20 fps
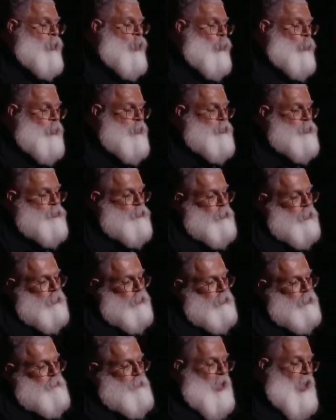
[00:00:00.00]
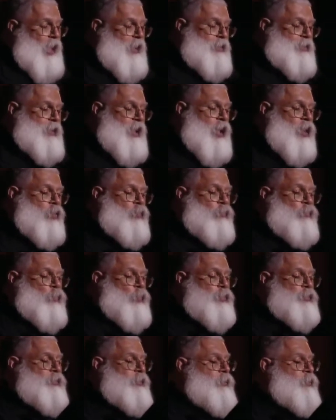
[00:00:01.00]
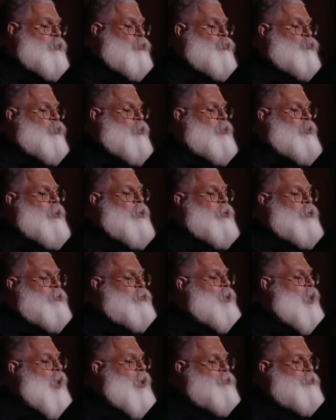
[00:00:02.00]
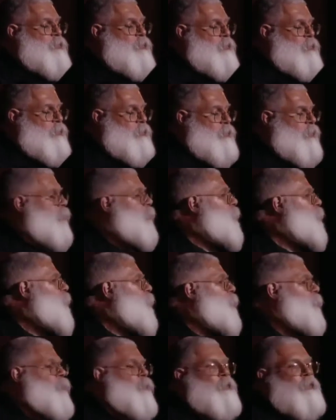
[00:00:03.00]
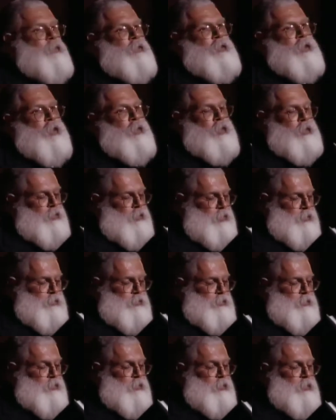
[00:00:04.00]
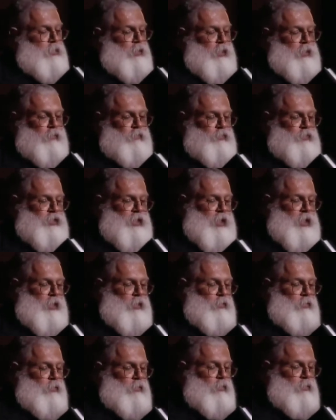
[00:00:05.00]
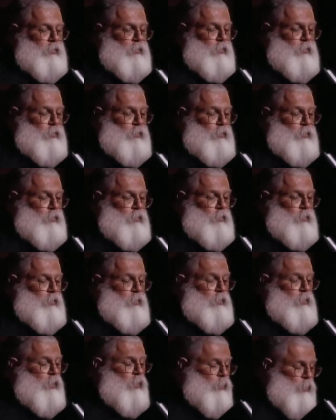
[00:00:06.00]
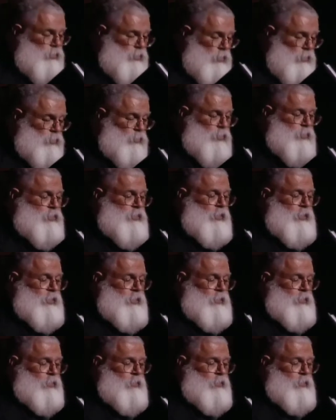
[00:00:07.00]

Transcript: We stroll back down 14th Street, dazzled in the ordinariness of day. It was interesting.